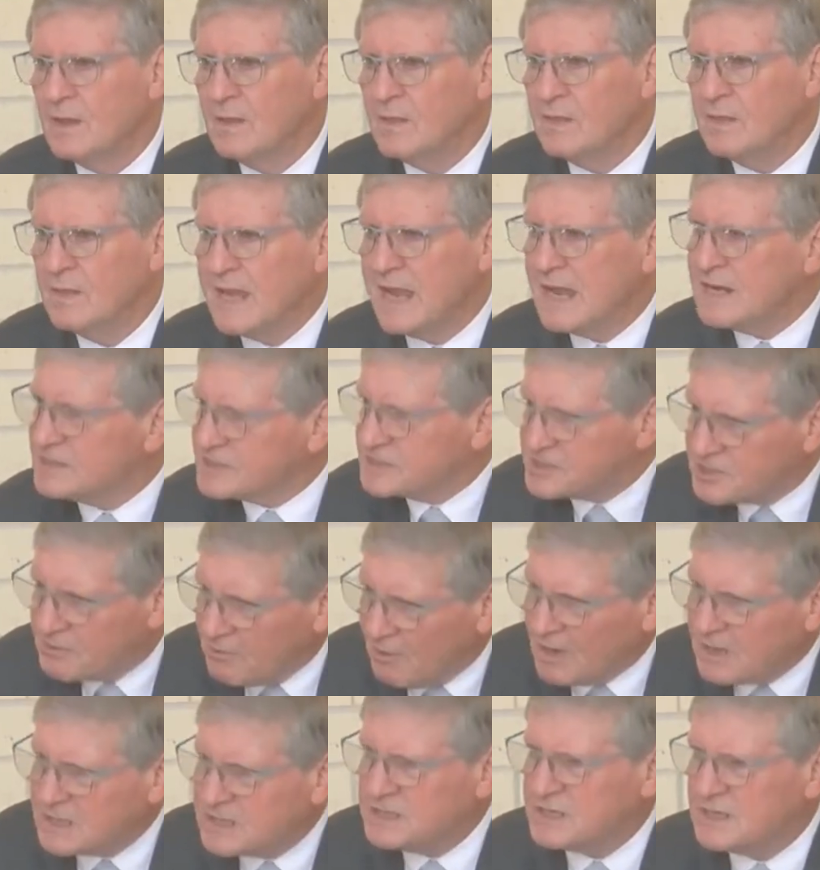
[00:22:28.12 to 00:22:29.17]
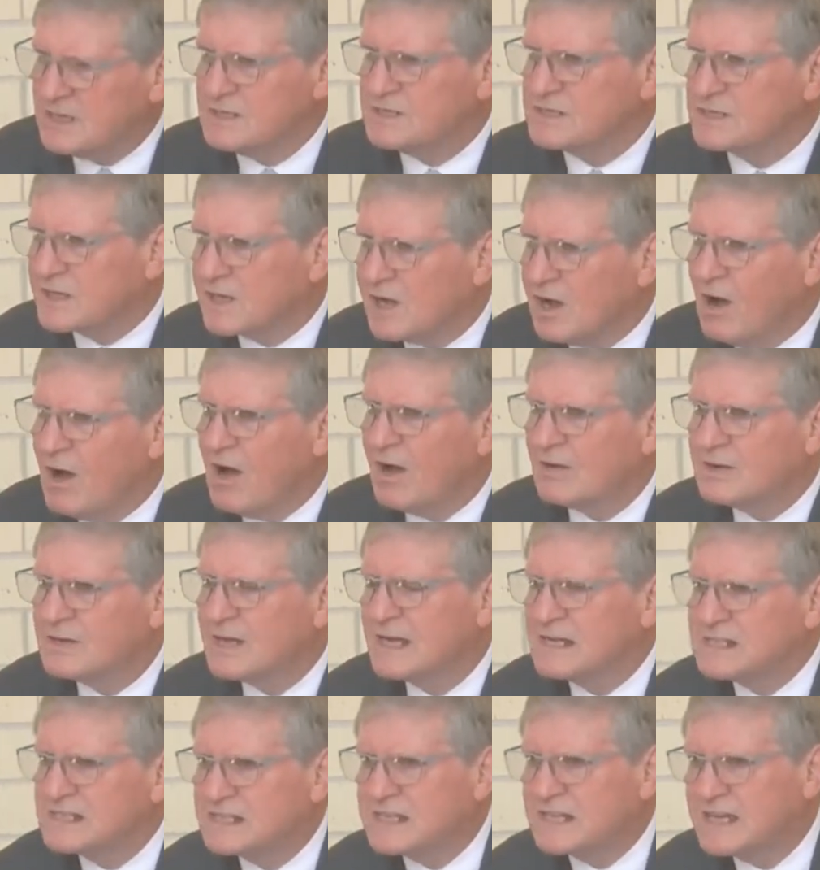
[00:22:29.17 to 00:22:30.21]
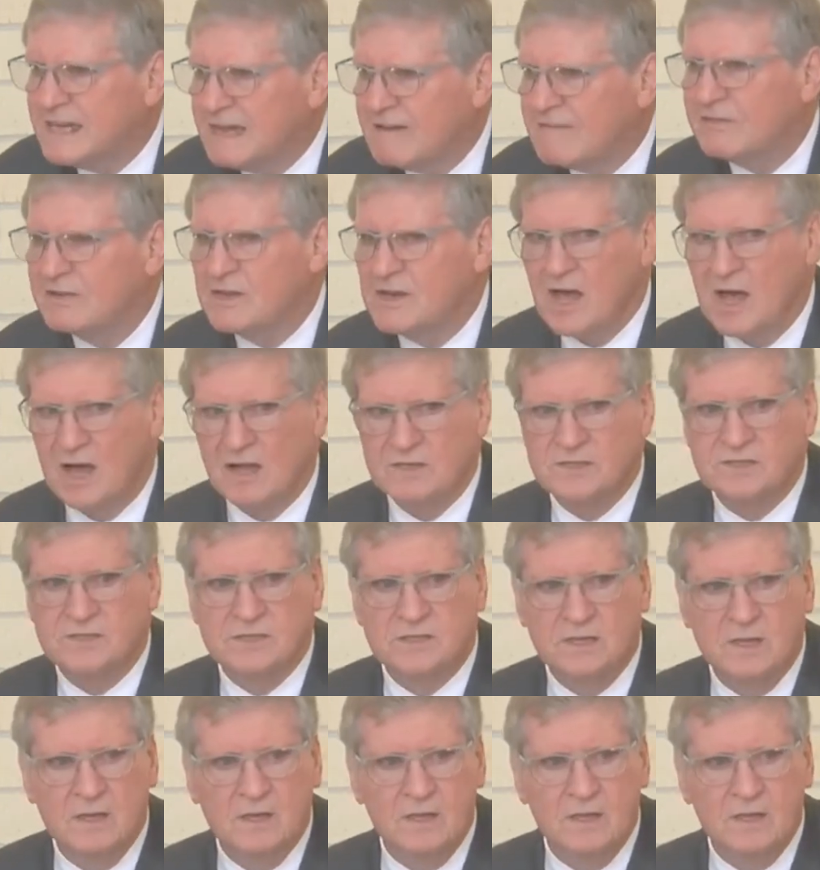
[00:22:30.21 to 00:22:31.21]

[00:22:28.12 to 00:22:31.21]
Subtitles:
the instructions God has given us,